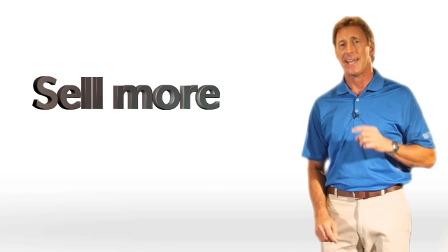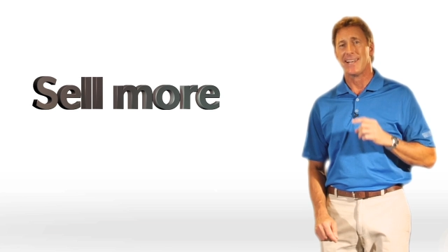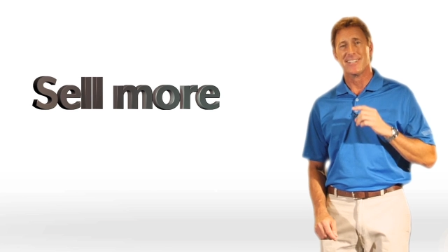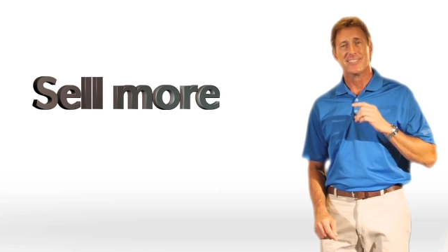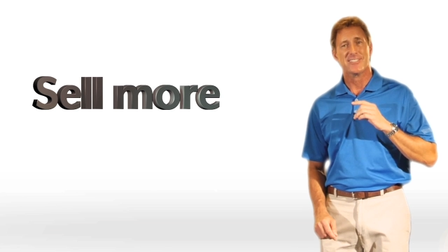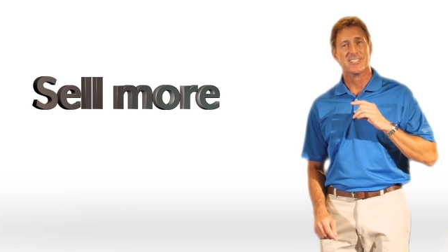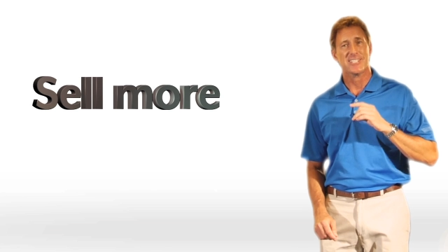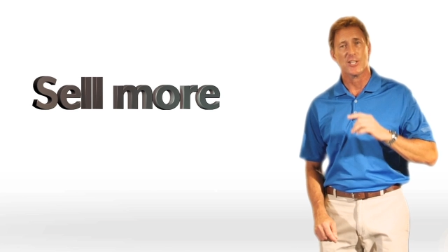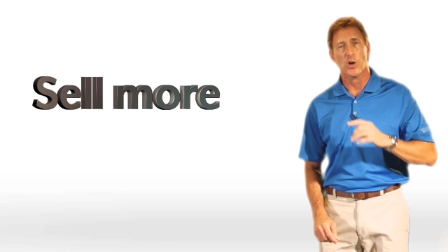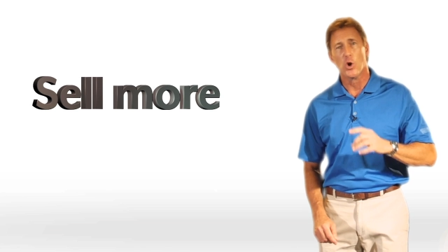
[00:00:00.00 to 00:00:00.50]

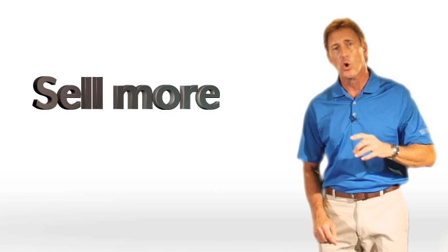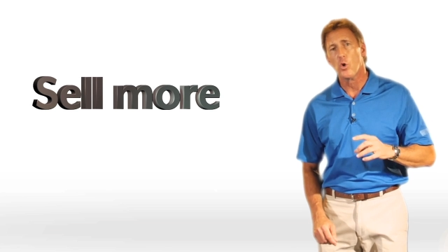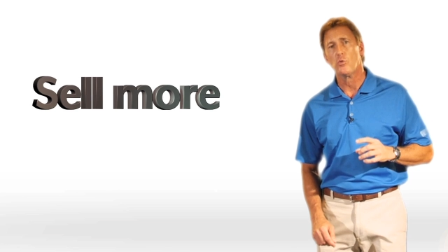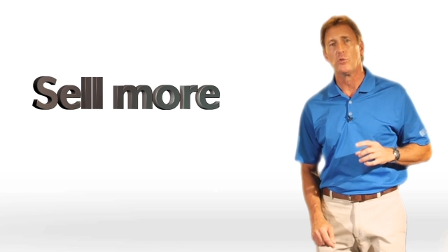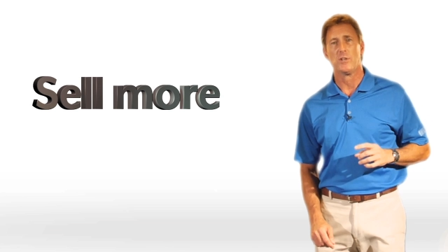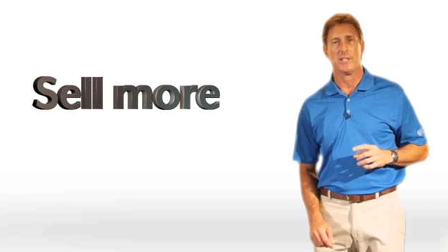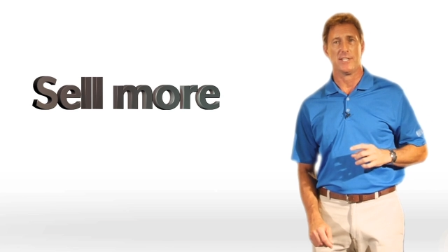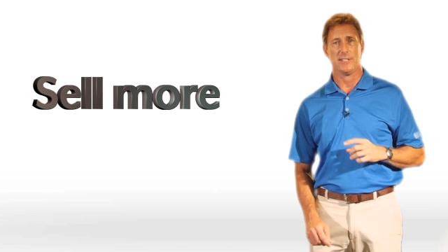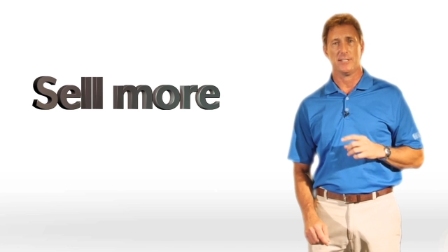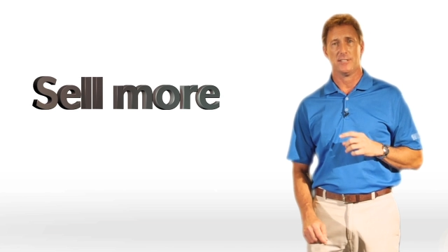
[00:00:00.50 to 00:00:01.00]
and it's the
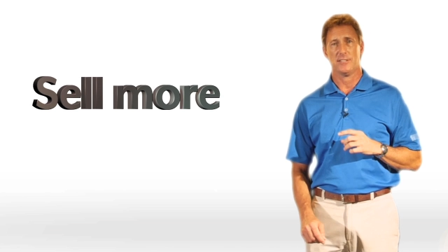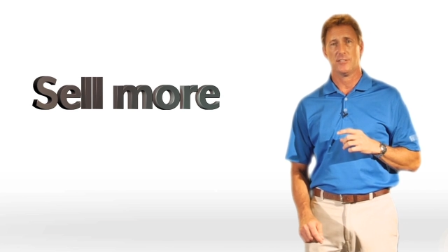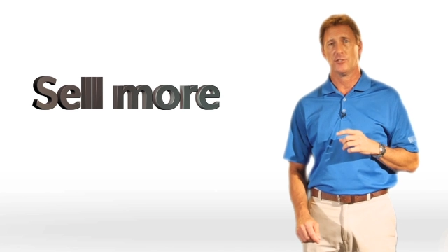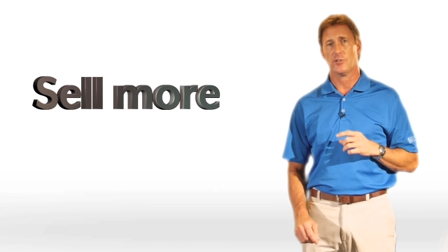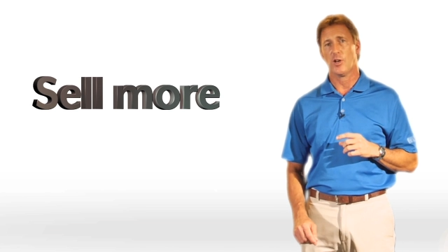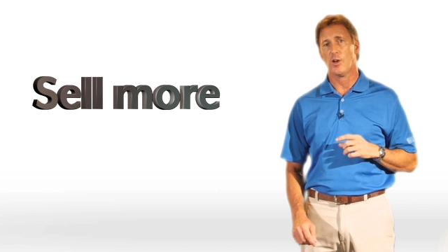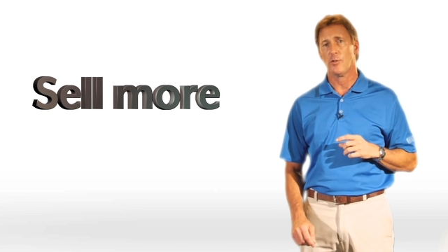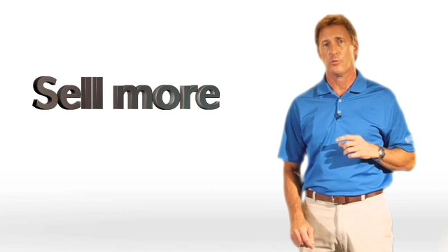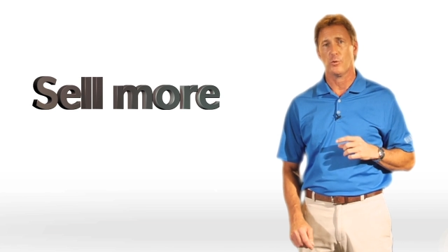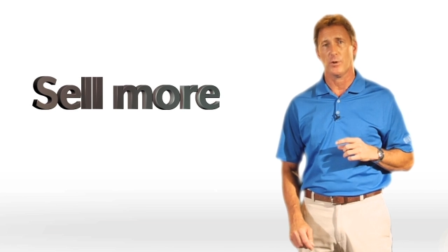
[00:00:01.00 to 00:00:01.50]
only
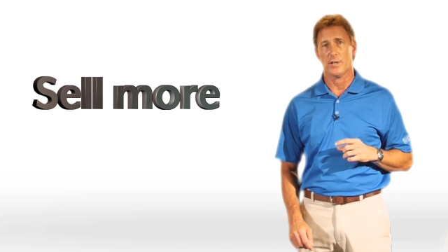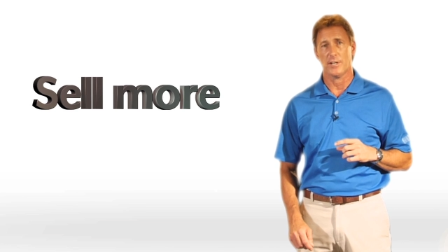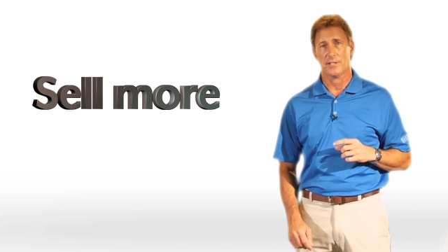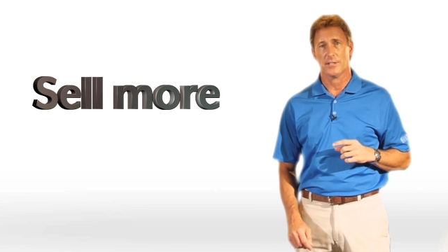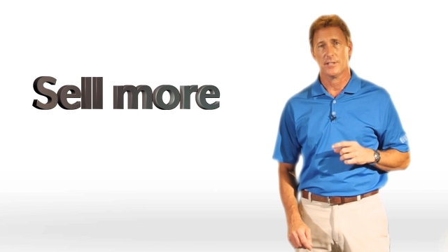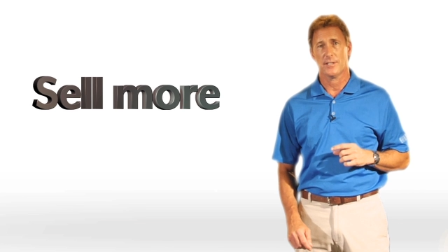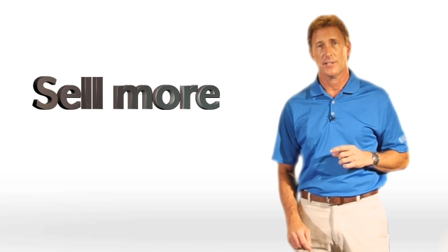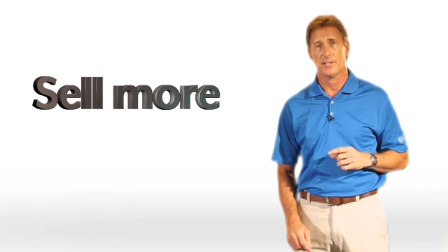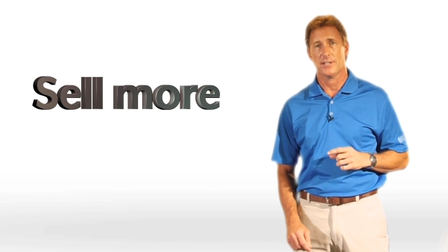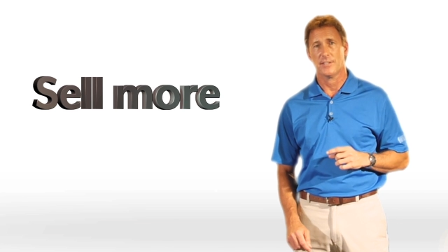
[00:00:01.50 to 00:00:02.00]

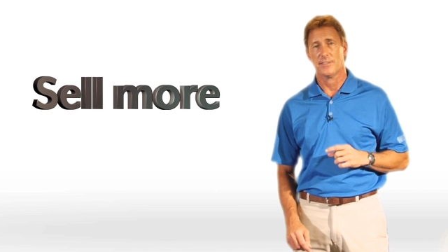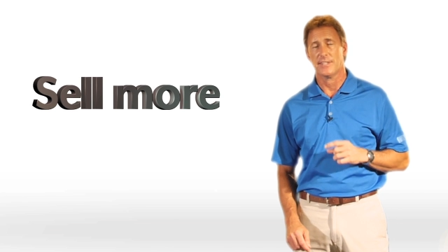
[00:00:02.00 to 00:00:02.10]
software